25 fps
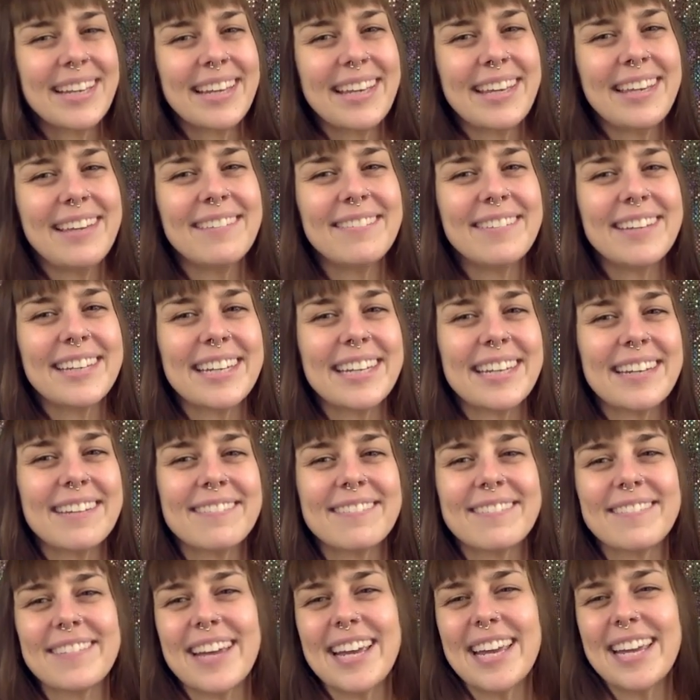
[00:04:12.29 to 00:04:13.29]
Even
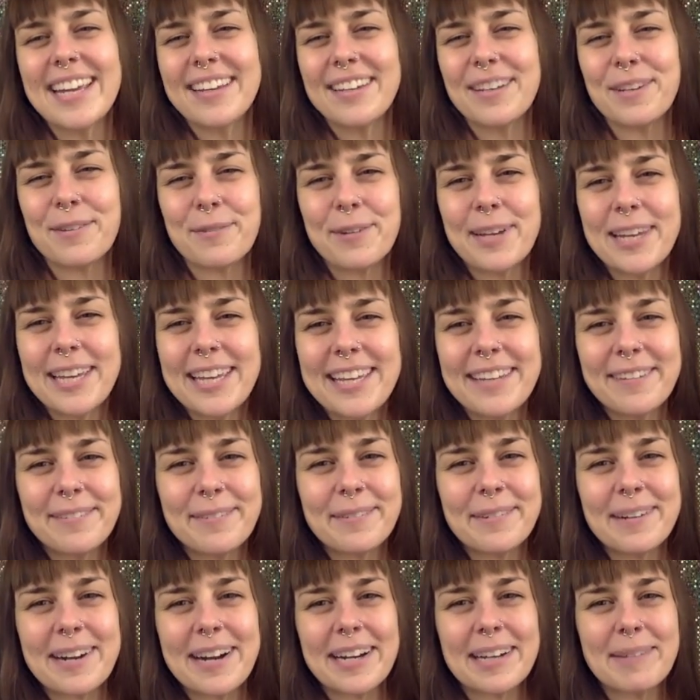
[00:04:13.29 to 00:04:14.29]
if you've hit
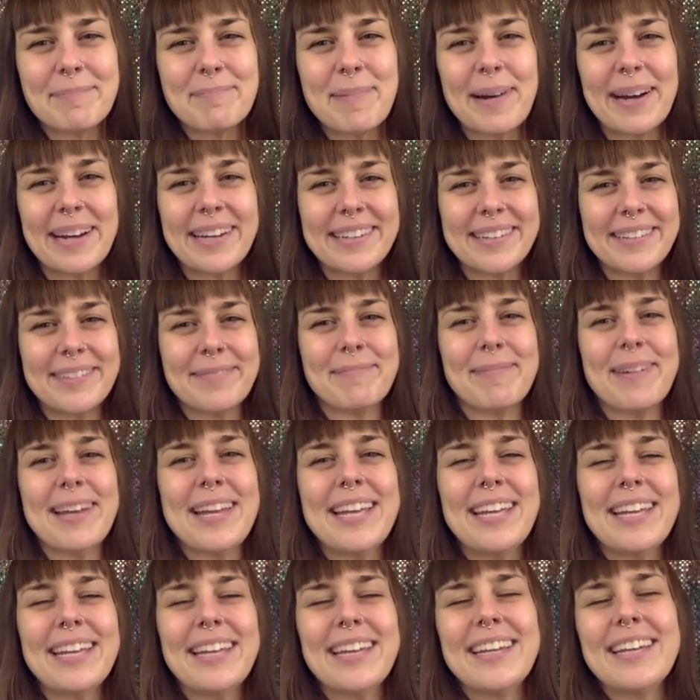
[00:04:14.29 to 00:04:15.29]
rock bottom
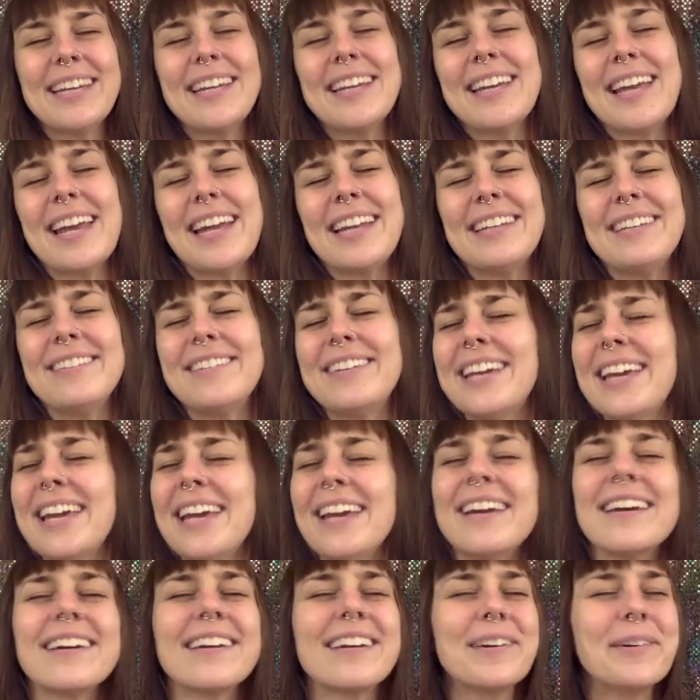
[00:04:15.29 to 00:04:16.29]
and you
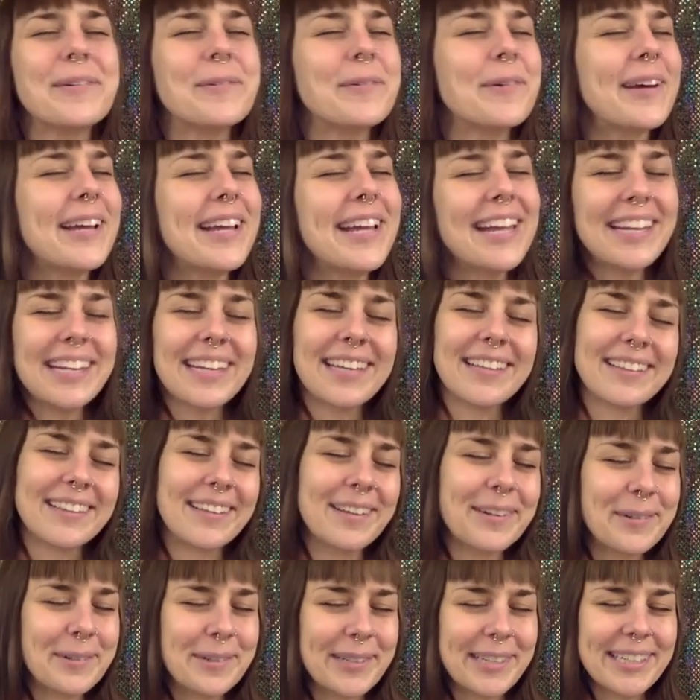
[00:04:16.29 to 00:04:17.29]
can't go any
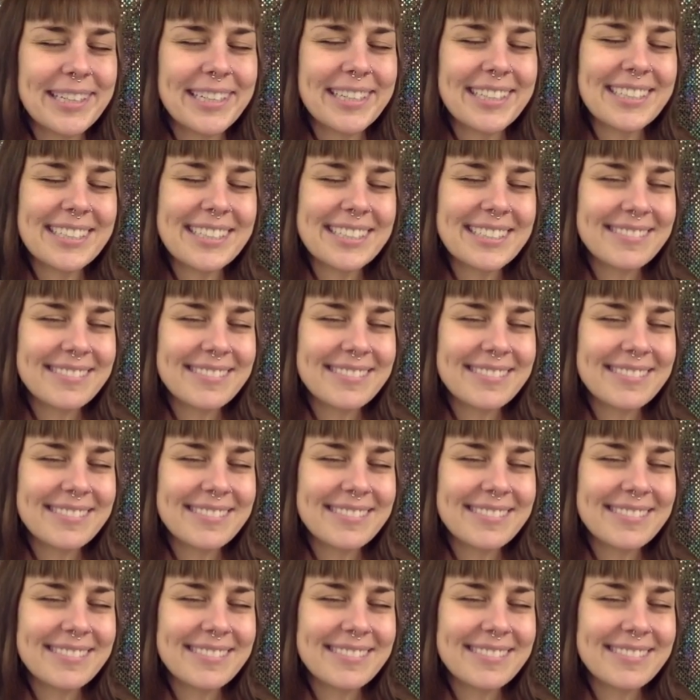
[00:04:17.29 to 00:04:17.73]
lower.